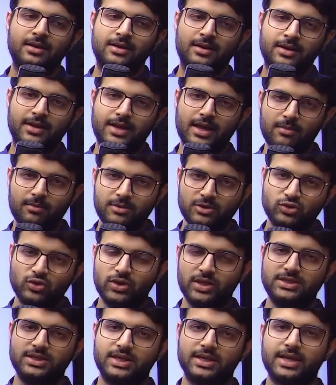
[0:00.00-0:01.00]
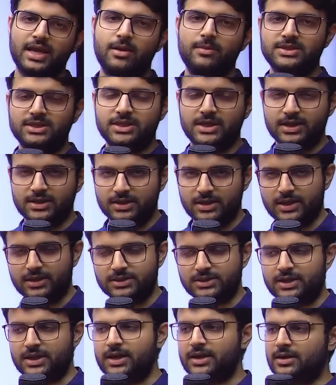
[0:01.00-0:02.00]
can be junior engineer, can be senior
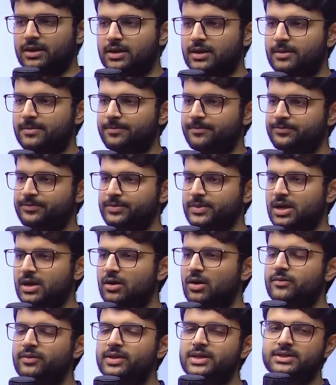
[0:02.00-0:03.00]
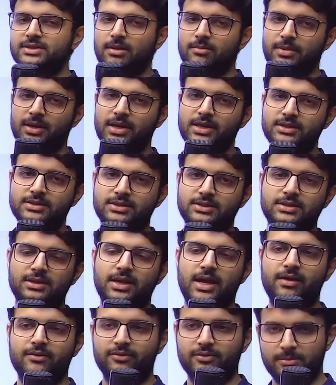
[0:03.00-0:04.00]
engineer. Um, a lot of these companies
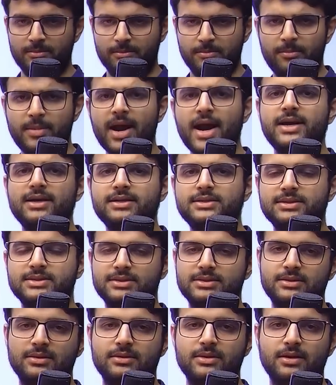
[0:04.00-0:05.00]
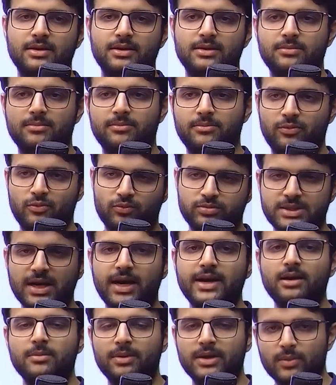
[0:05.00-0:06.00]
have bands
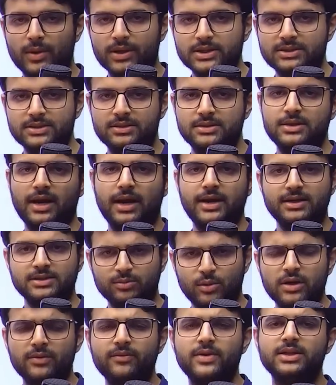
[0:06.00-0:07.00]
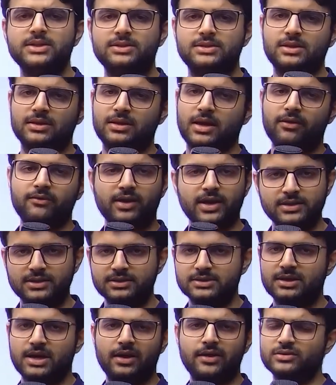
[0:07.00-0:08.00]
slightly bigger ones, slightly smaller ones have like
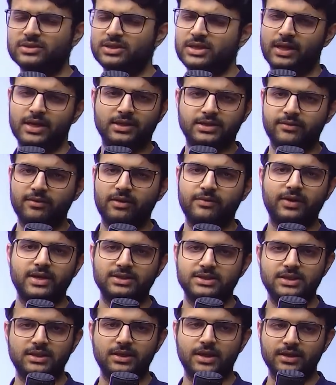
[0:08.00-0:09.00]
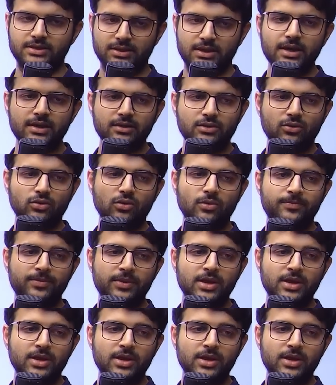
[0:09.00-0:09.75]
just as a senior, everyone is a senior engineer. So